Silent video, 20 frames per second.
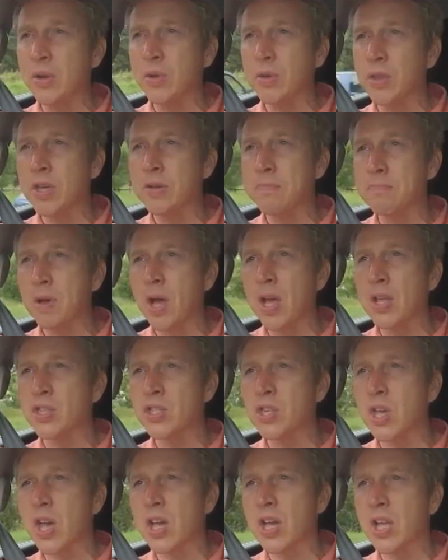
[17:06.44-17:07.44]
on the combined
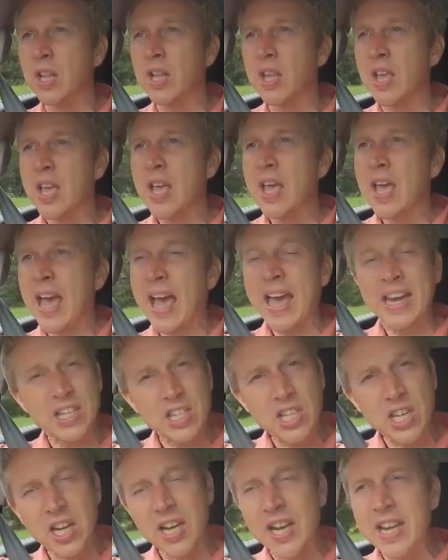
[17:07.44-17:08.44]
cycle, and
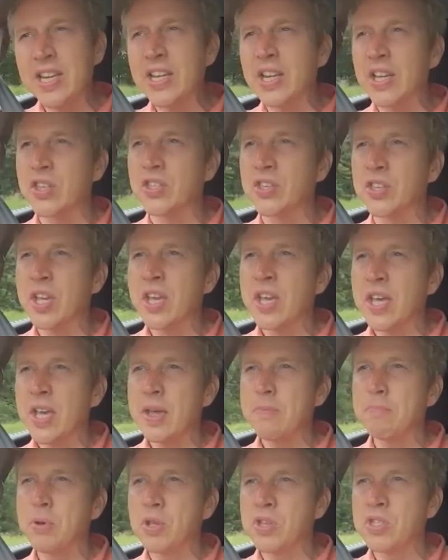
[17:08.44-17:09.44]
its cleanness,
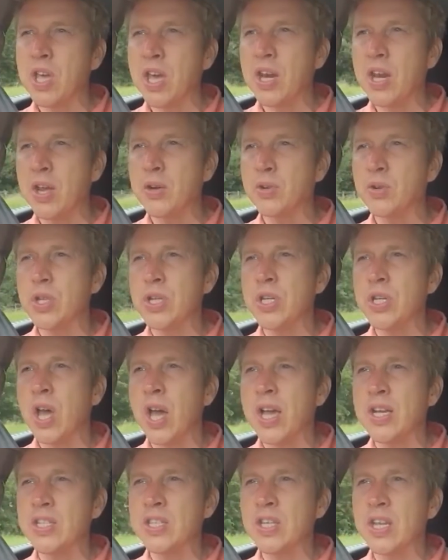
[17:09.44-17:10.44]
it puts out
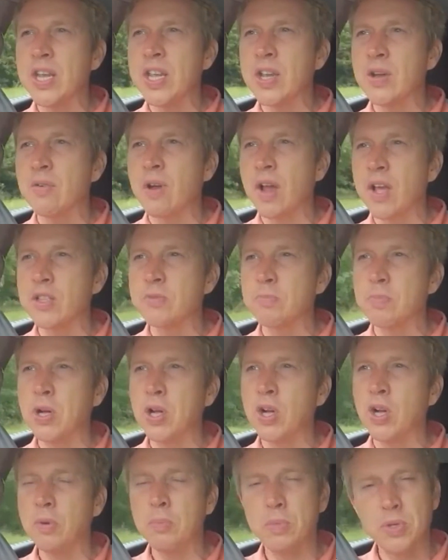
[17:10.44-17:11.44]
119 grams per
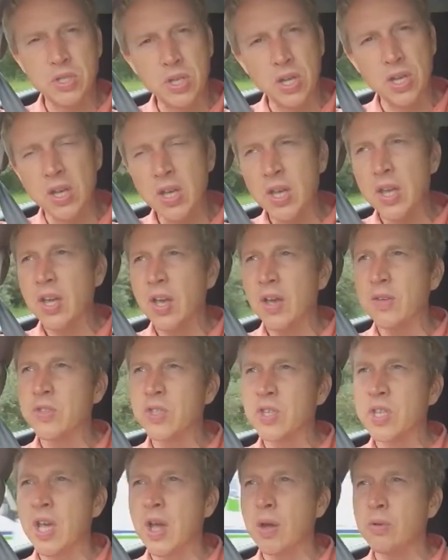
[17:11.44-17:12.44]
kilometre of
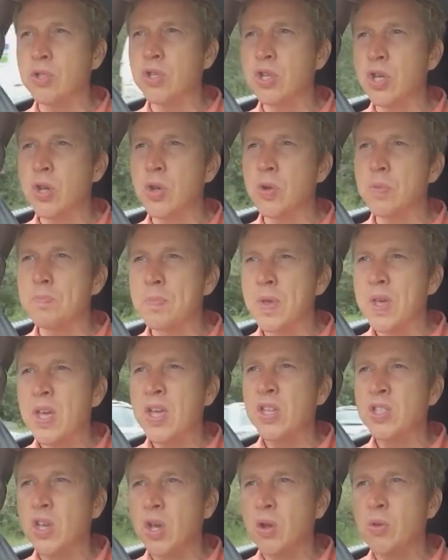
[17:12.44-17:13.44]

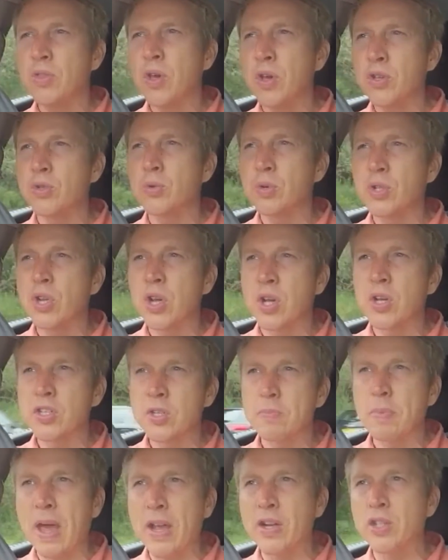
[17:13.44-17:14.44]
CO2. So those are
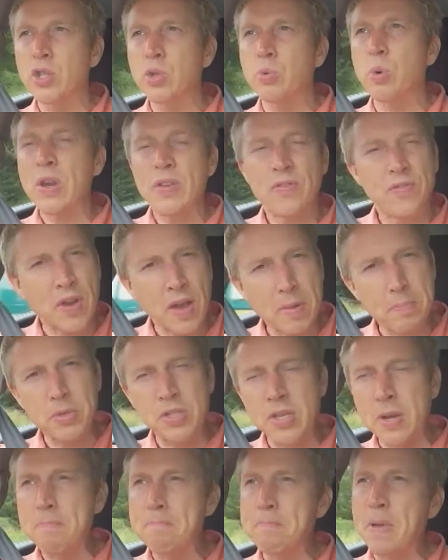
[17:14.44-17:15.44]
returns about
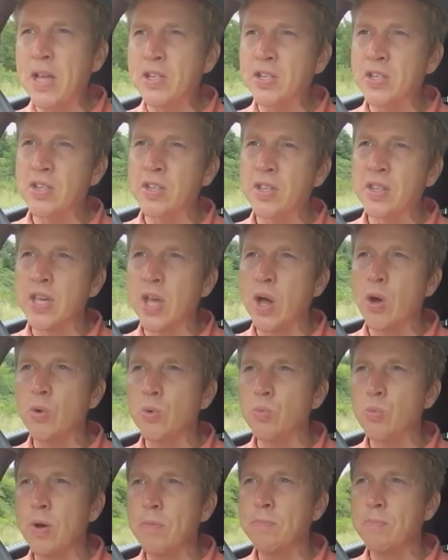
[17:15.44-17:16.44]
25% better than the
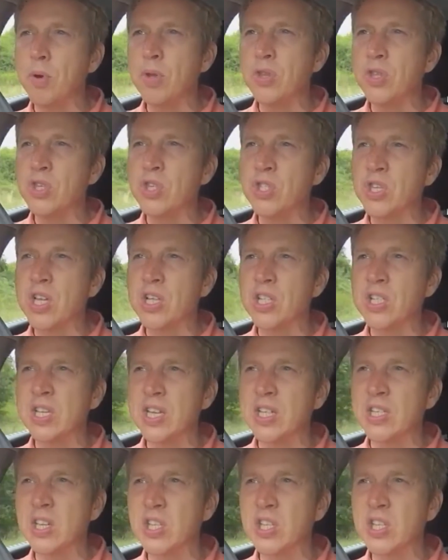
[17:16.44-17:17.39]
old 1.6 litre